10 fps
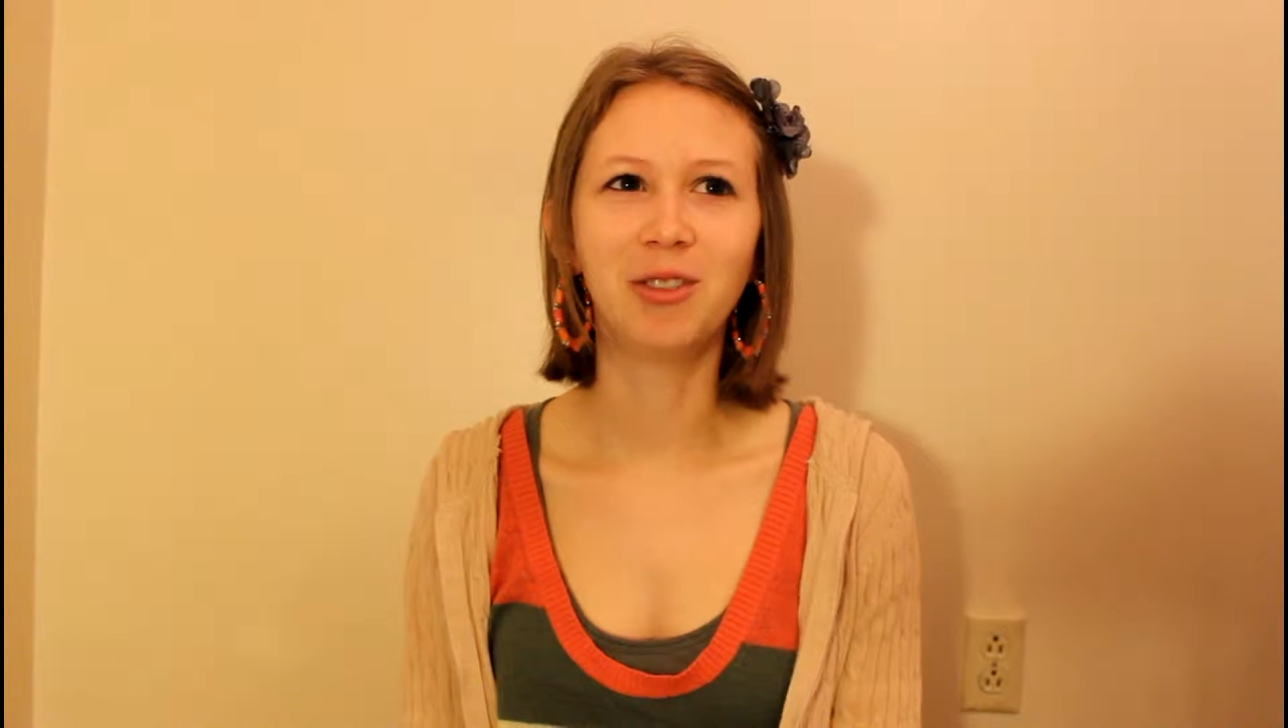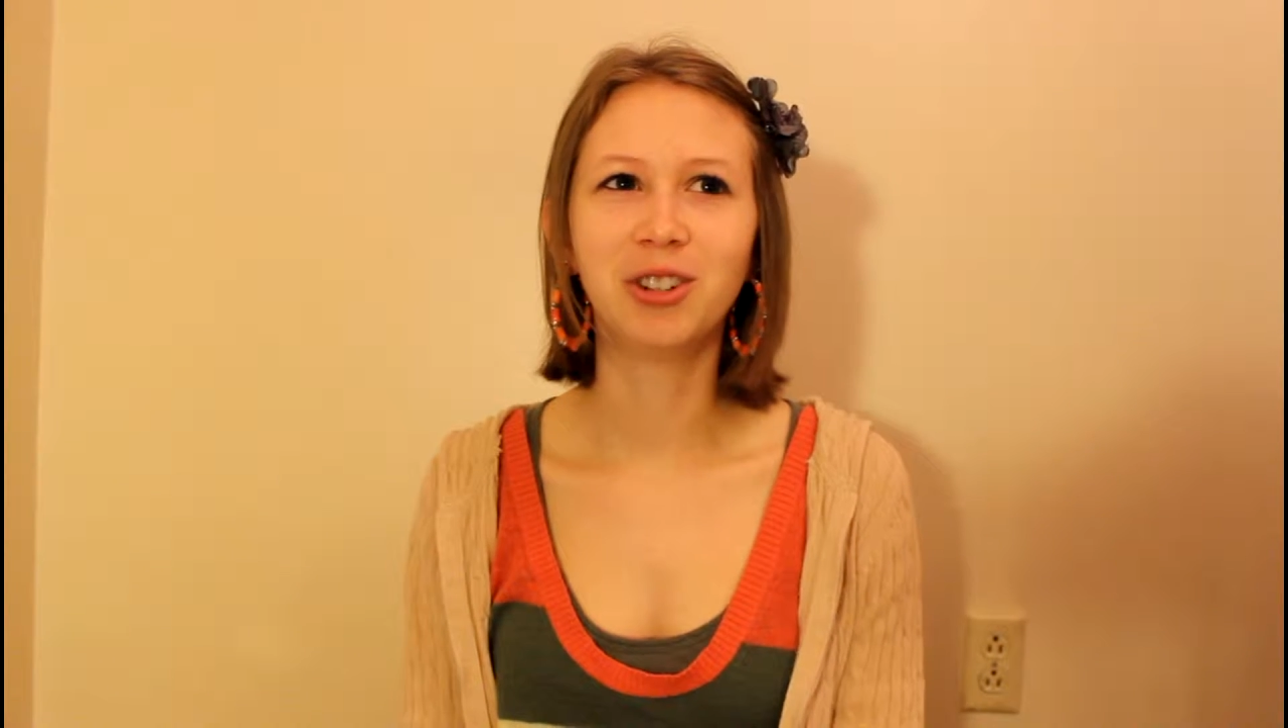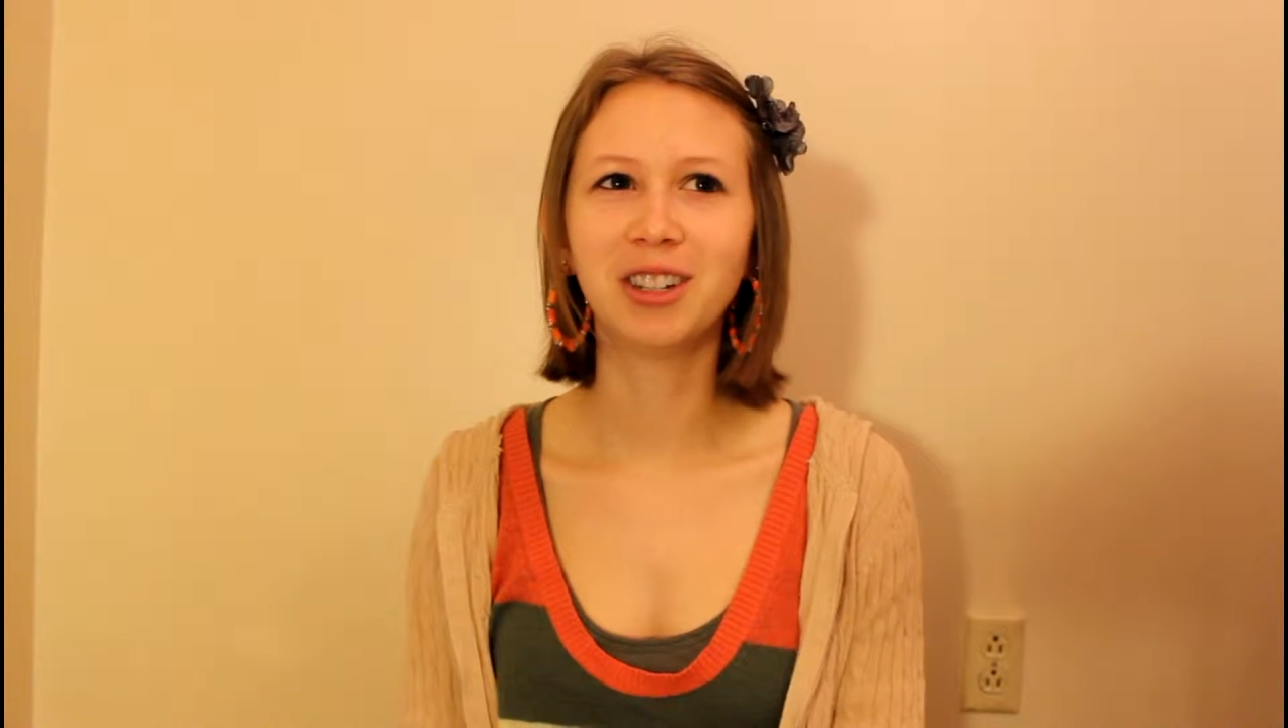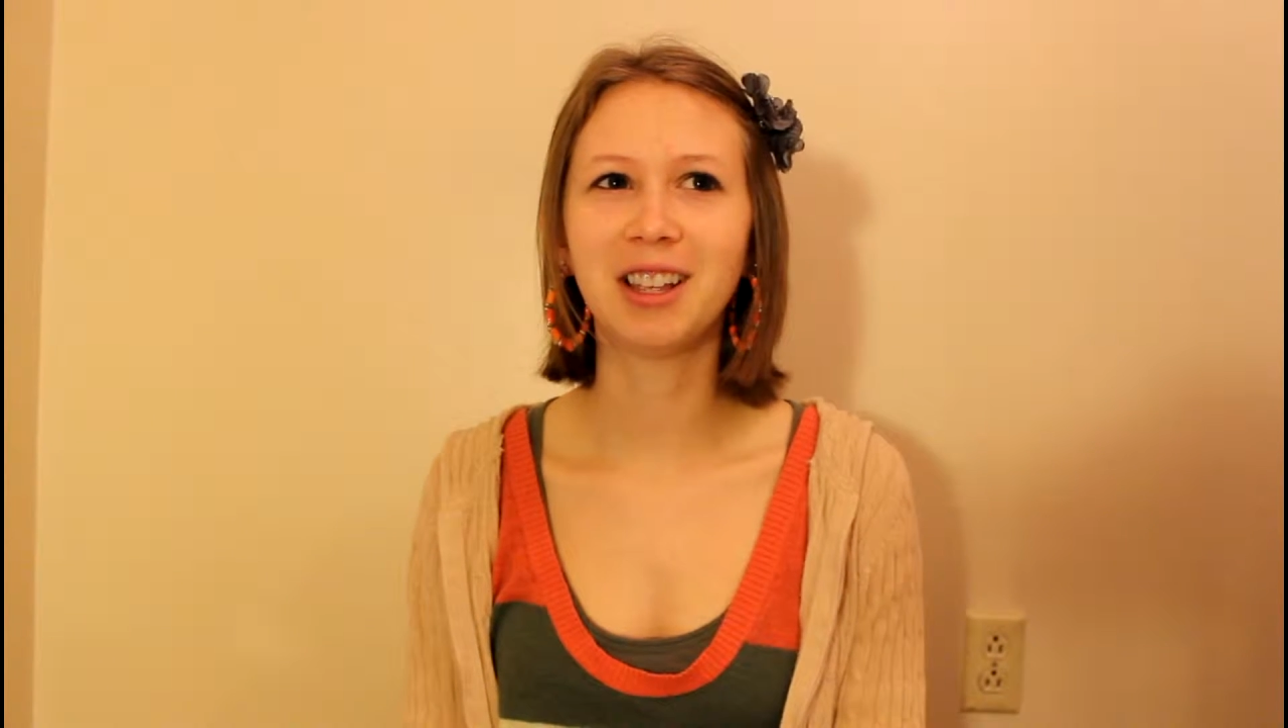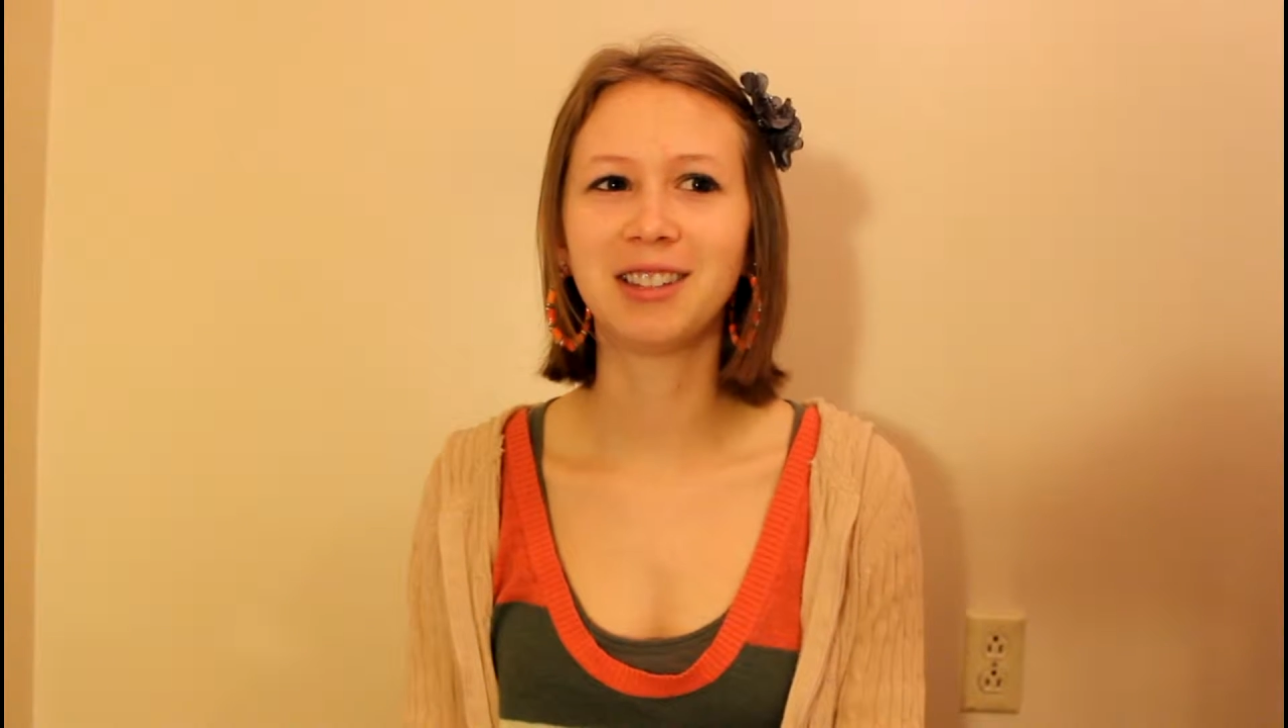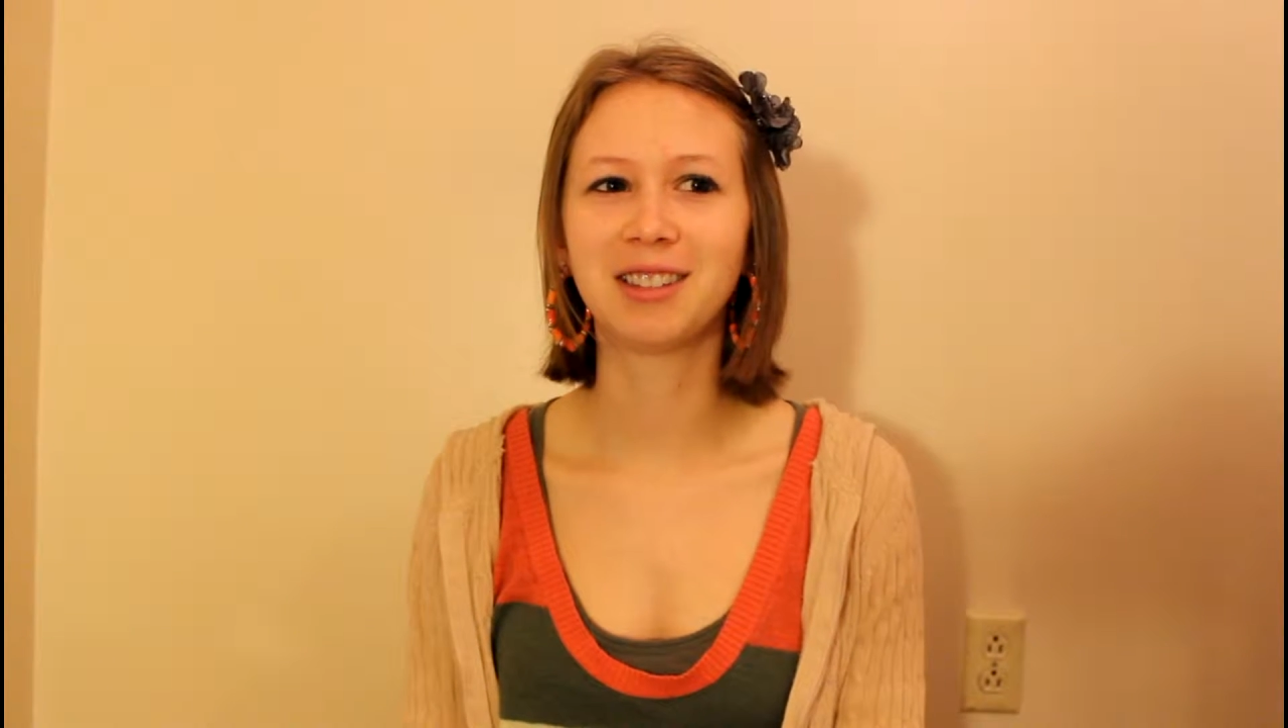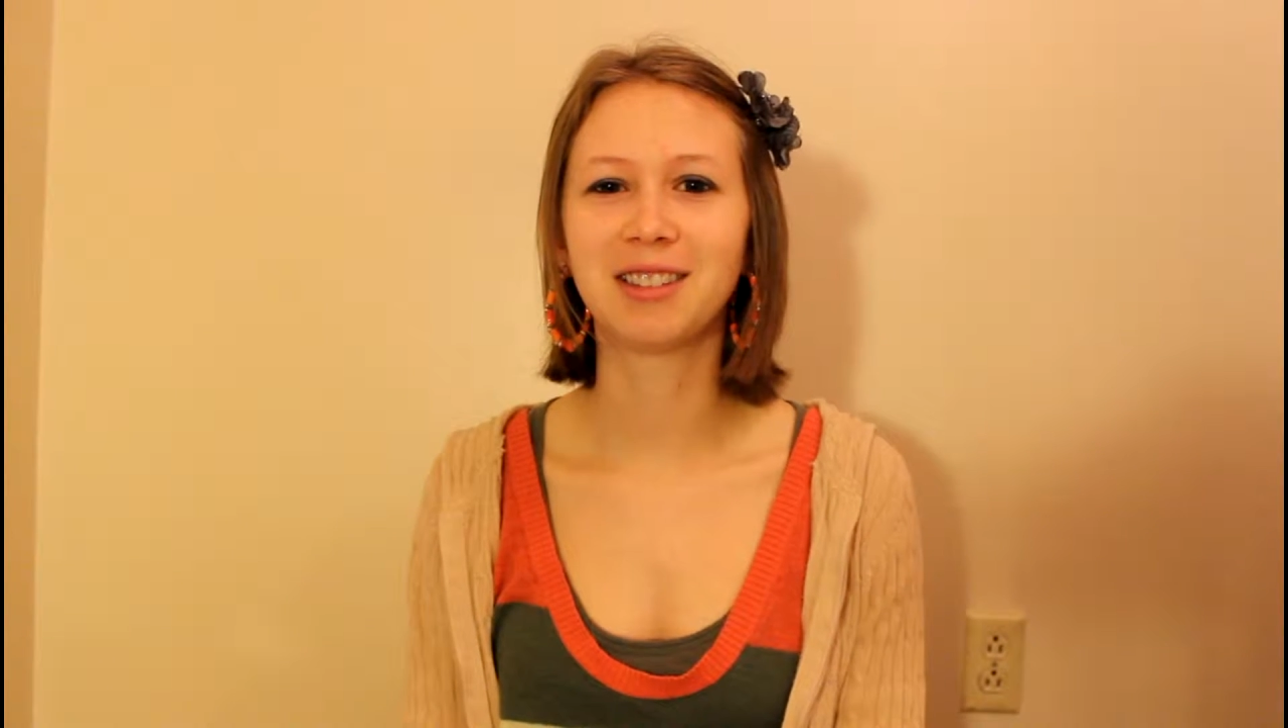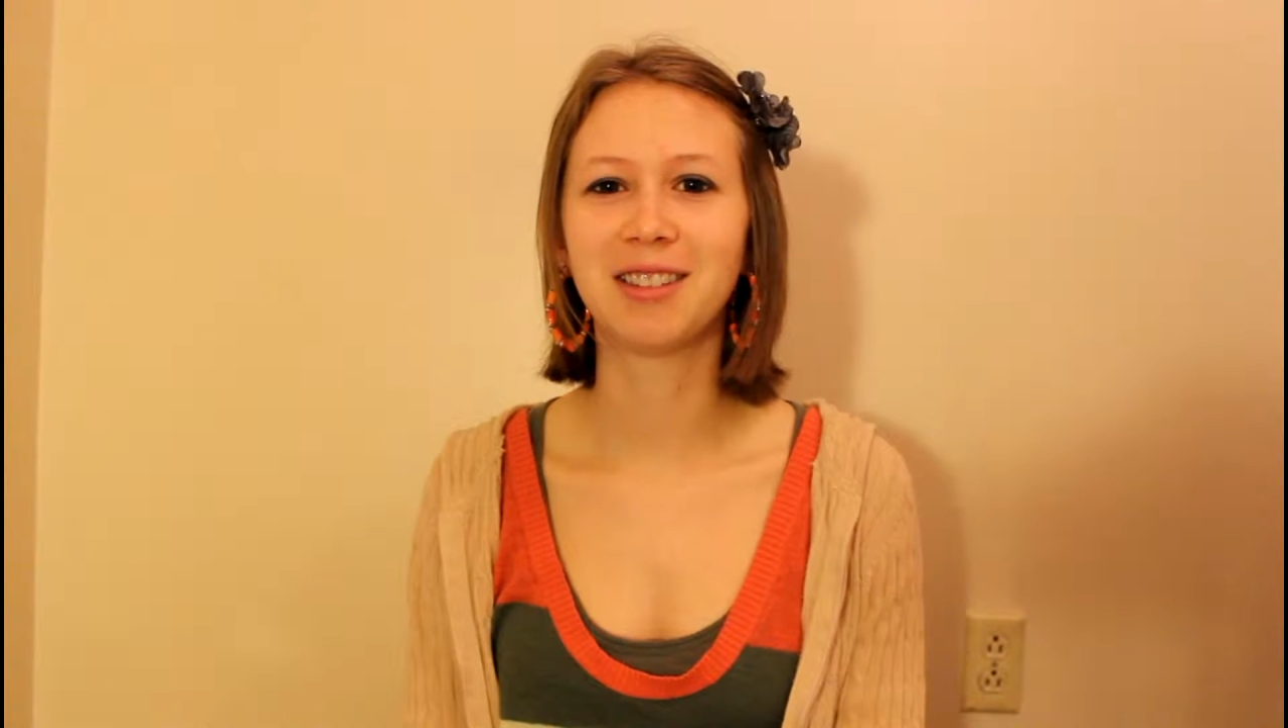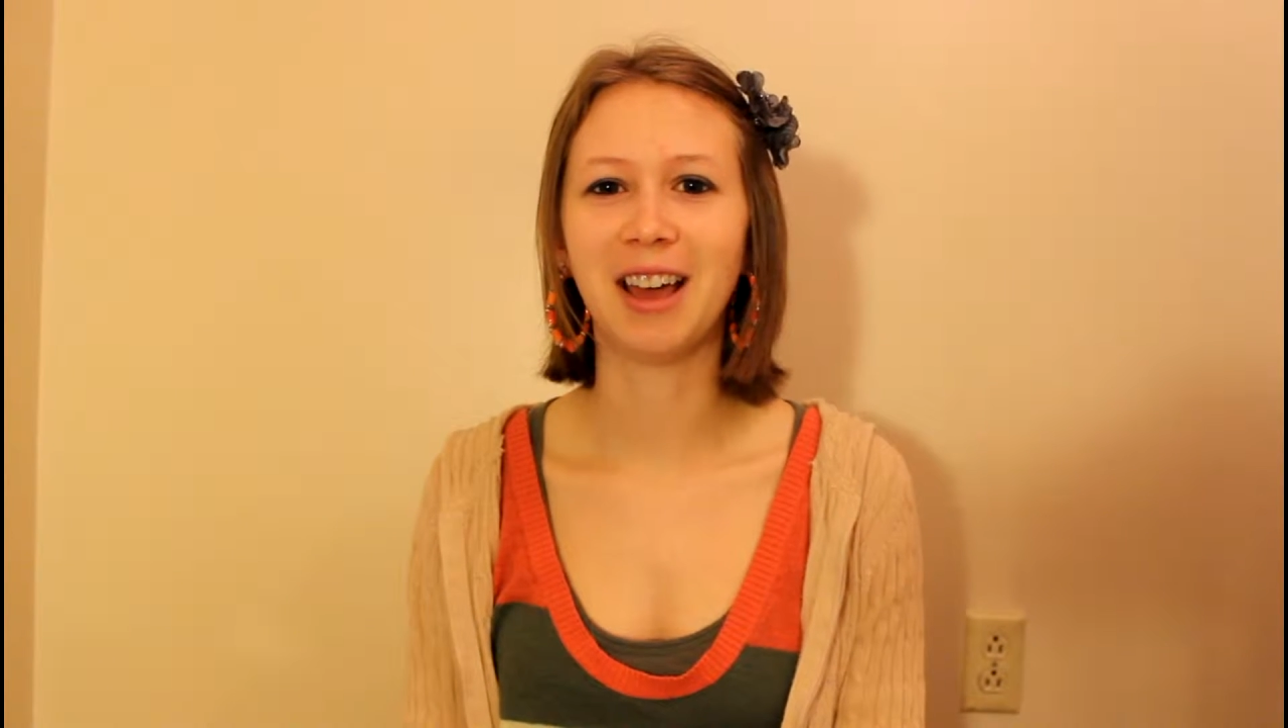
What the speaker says: realized